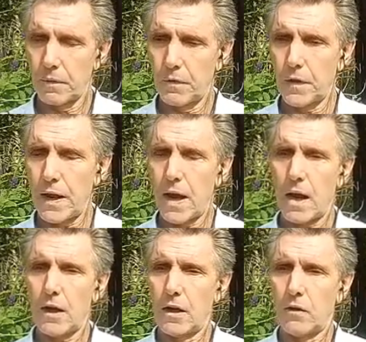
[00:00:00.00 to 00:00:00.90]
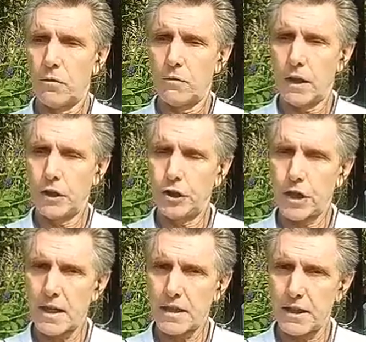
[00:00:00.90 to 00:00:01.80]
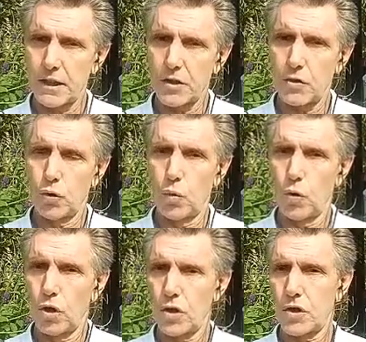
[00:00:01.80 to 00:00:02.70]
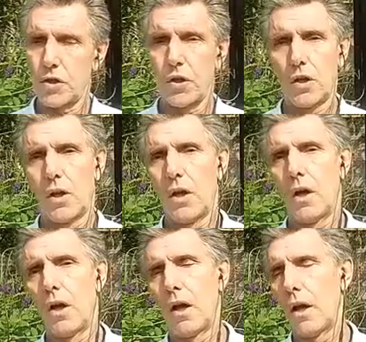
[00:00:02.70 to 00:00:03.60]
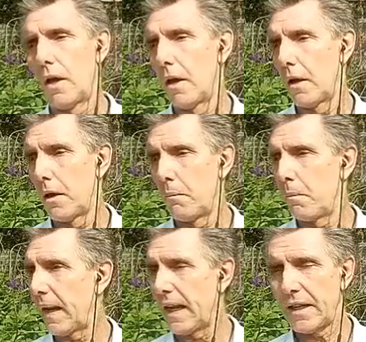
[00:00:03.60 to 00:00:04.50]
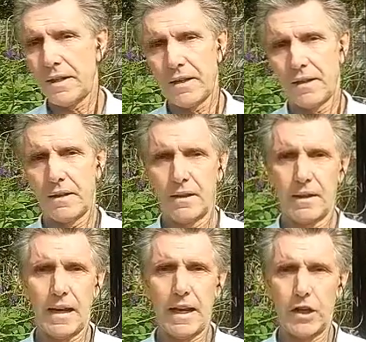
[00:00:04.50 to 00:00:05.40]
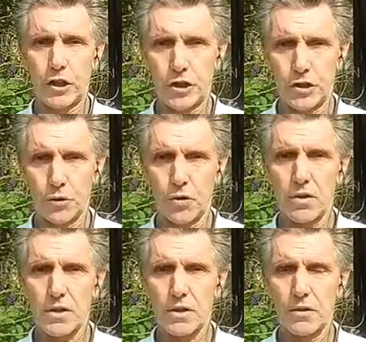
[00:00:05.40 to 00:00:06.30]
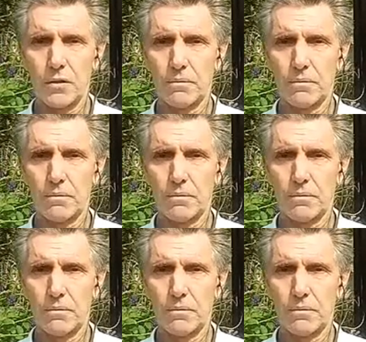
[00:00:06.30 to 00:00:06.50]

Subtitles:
they are adjusted towards a plant energy source,